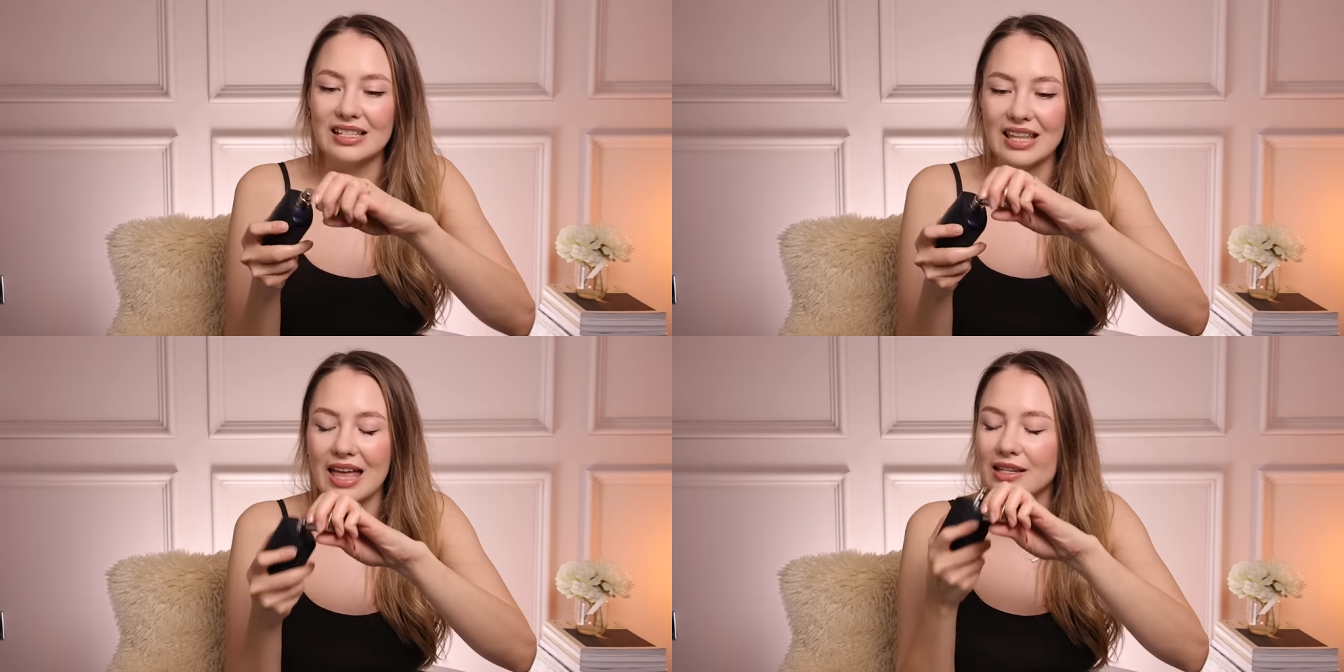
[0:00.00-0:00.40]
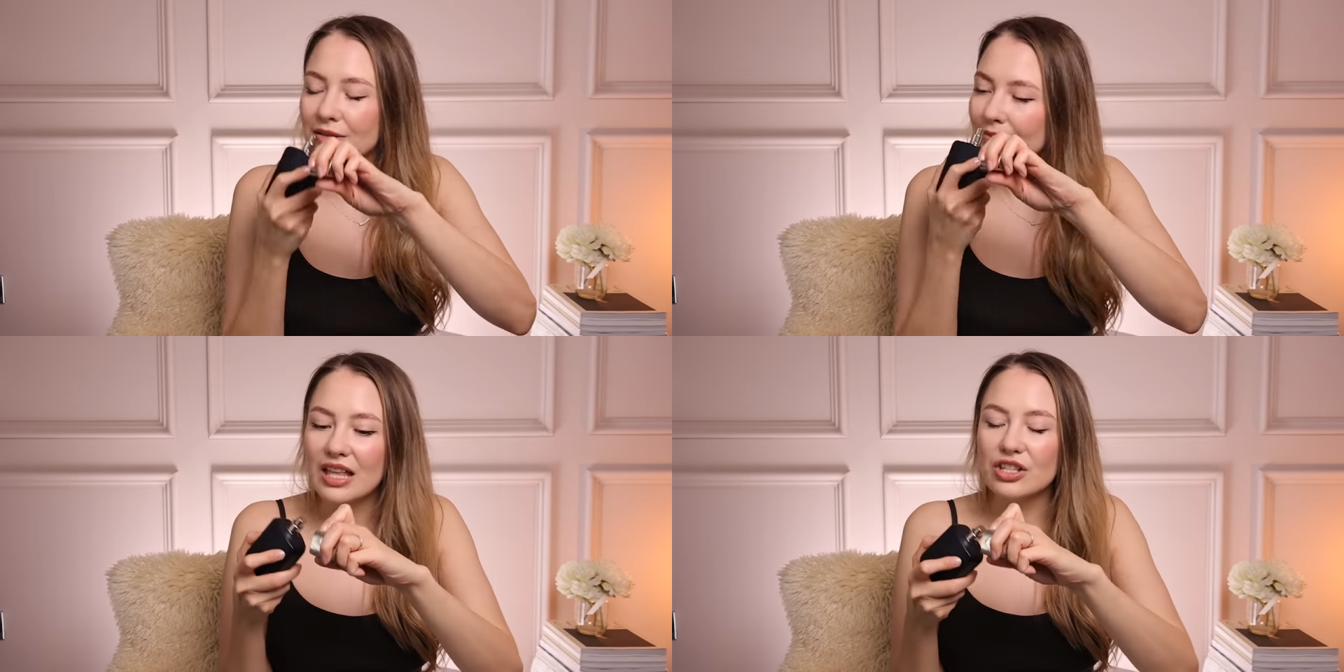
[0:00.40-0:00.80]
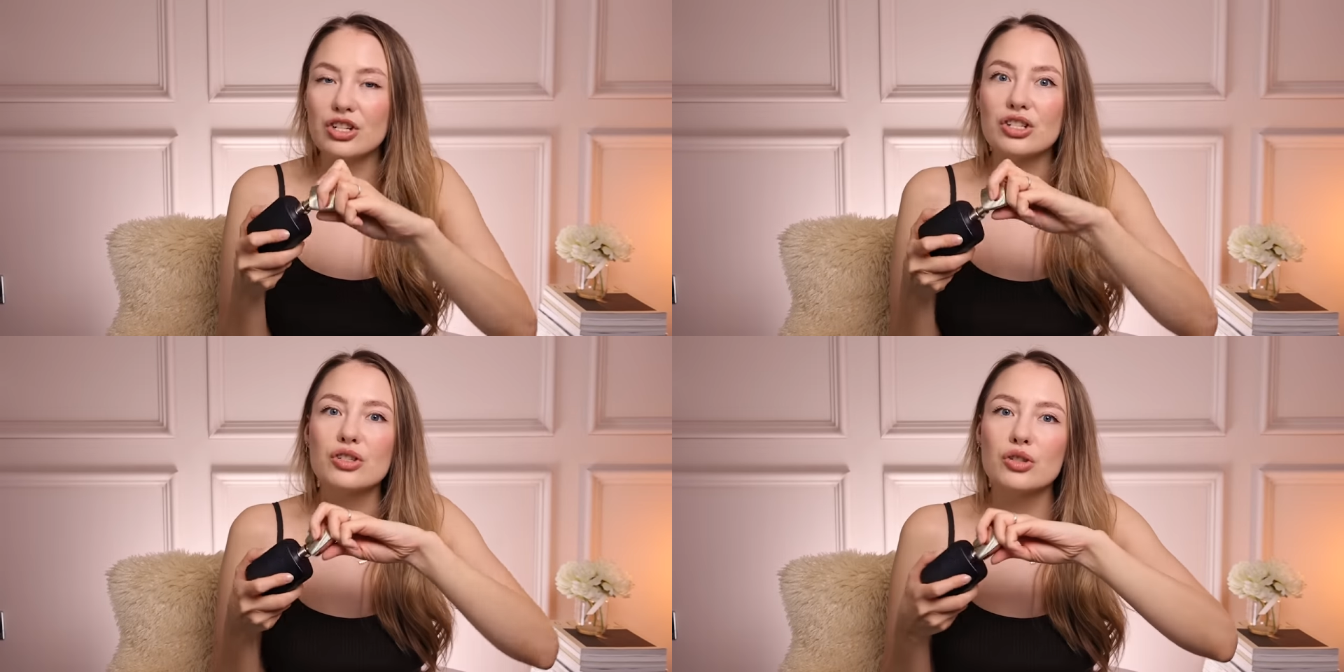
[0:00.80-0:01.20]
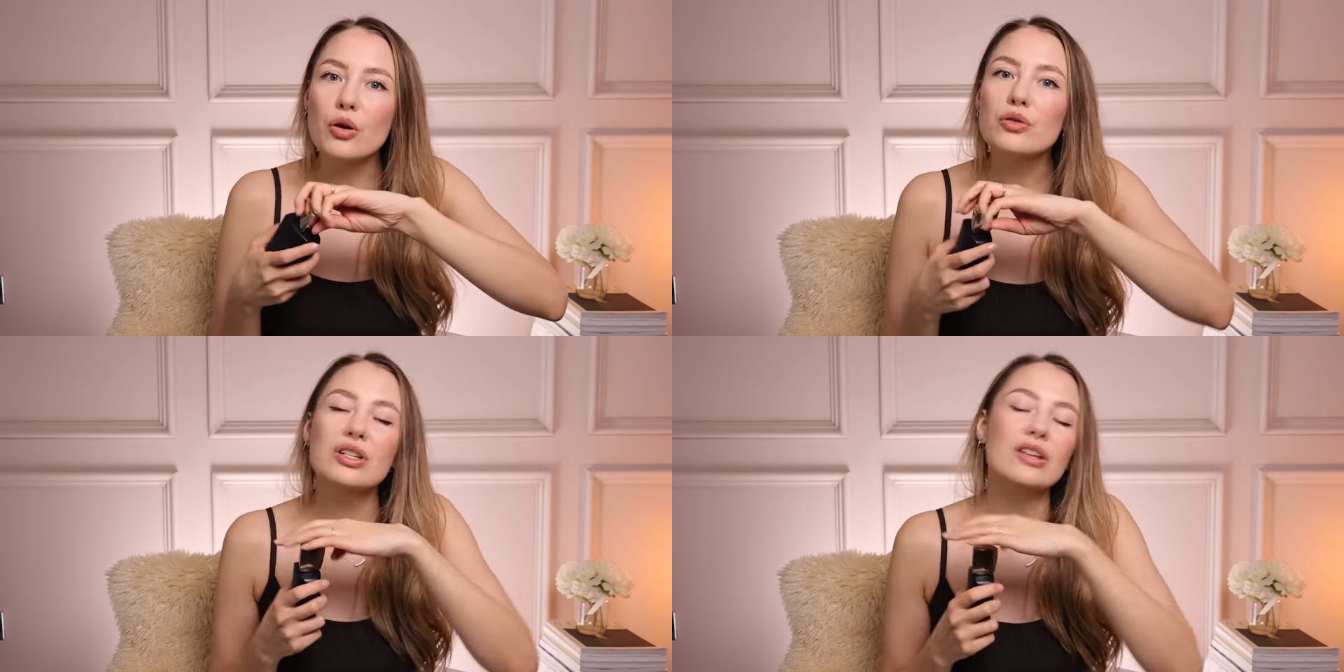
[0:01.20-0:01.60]
scent, it's just
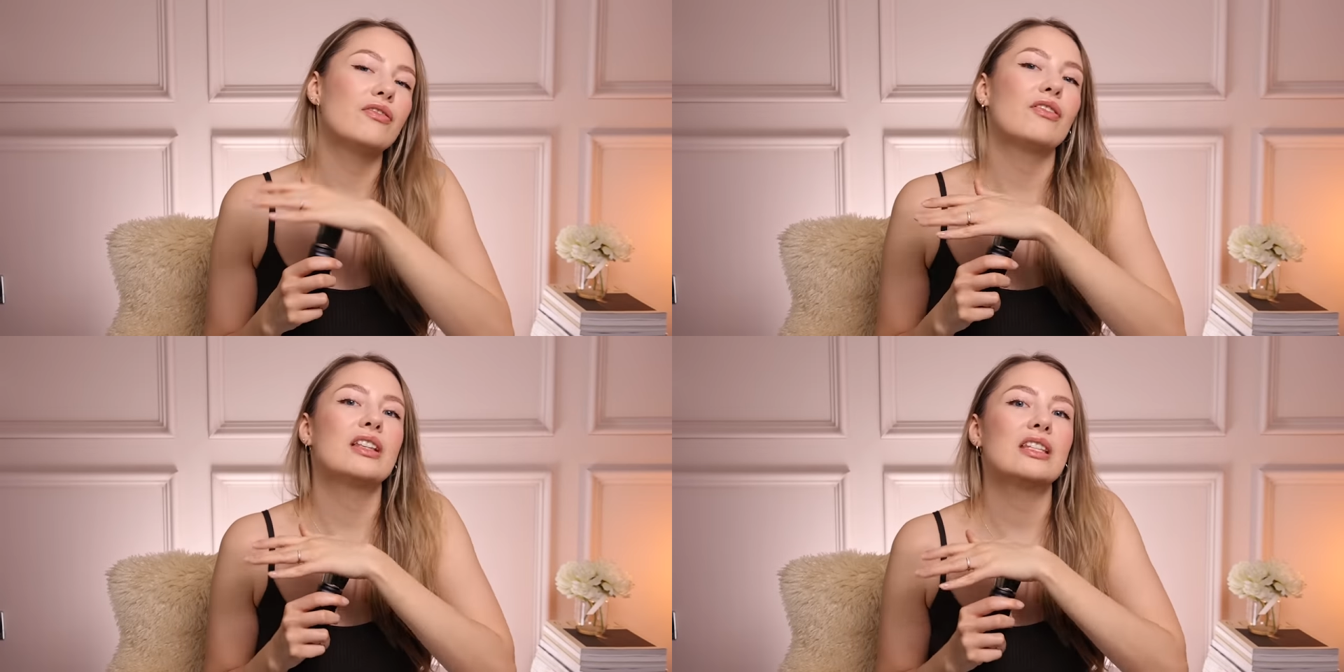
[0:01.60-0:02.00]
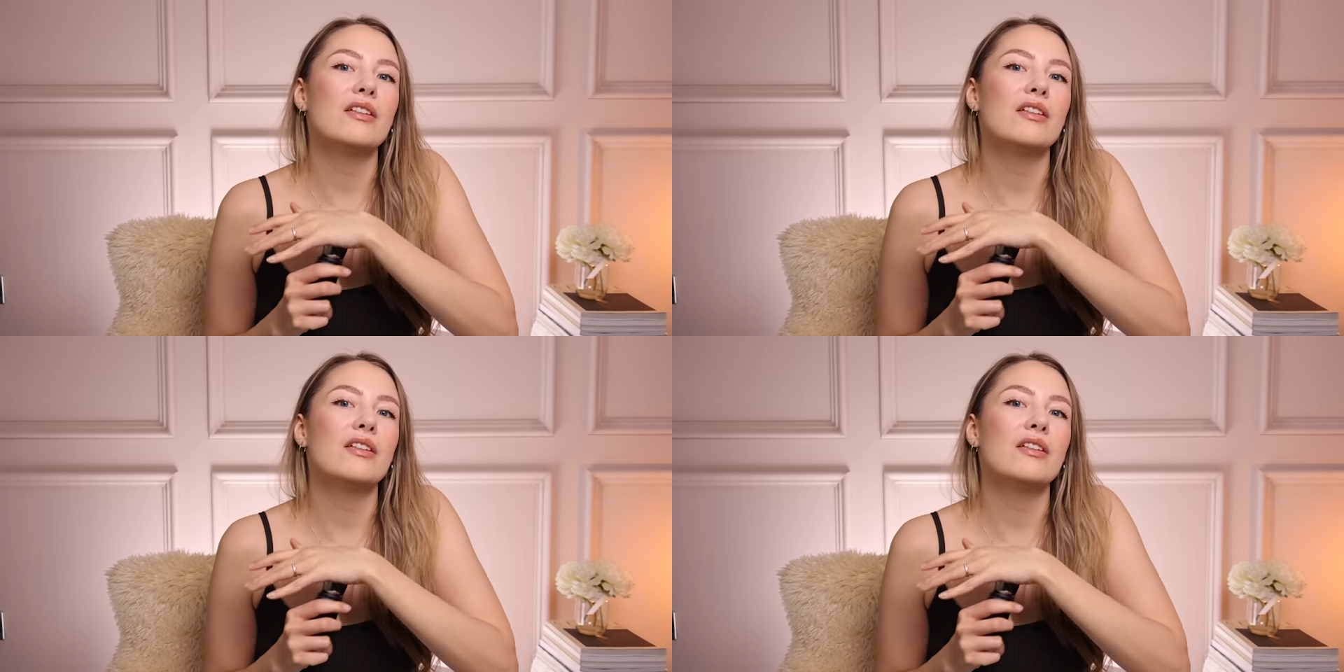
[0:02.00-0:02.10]
so different.